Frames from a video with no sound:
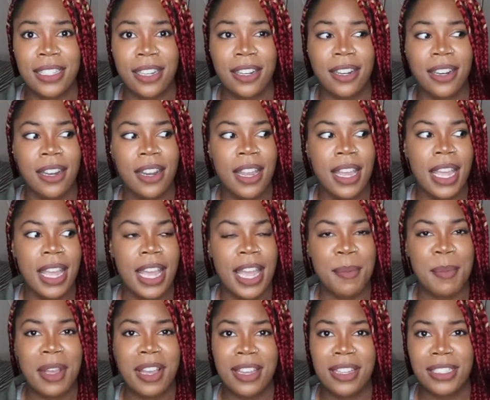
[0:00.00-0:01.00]
year,
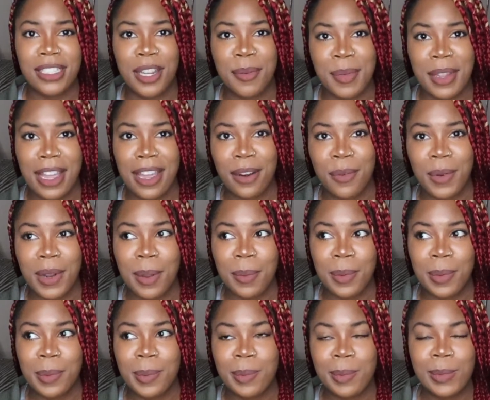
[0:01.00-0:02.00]
and my aunt taught me how to wrap
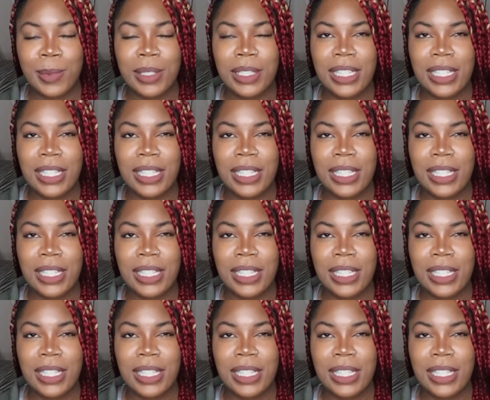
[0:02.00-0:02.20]
them.